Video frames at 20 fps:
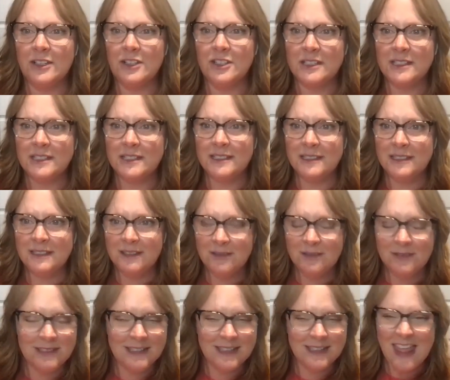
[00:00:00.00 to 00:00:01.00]
just
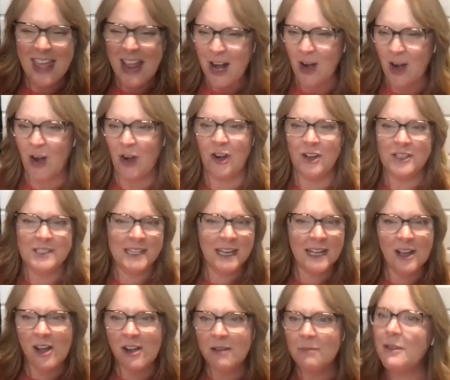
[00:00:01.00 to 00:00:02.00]
there
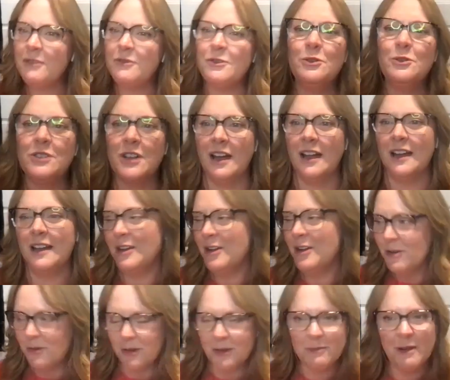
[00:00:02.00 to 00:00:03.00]
sitting on my futon
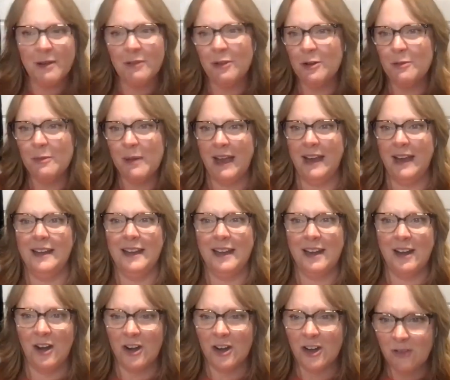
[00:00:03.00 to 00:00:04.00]
with my roommate and
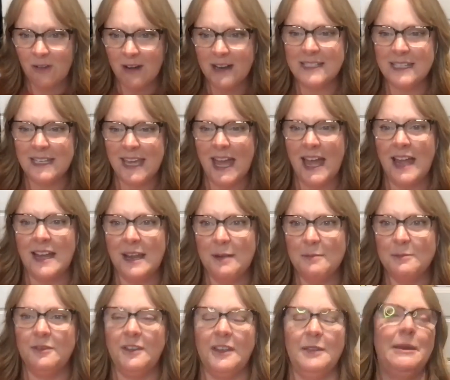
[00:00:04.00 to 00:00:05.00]
our crazy cat
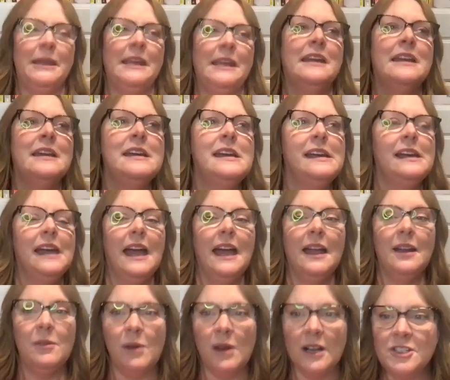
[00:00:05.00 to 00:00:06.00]
named Phoebe and
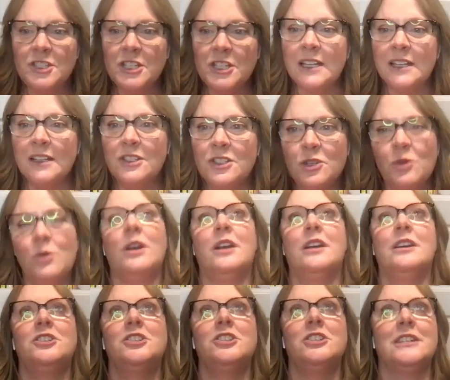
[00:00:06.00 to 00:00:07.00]
watching
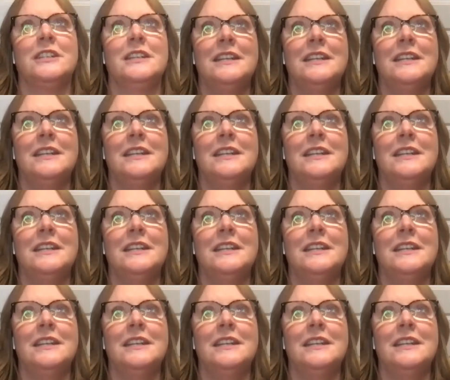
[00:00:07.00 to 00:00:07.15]
George.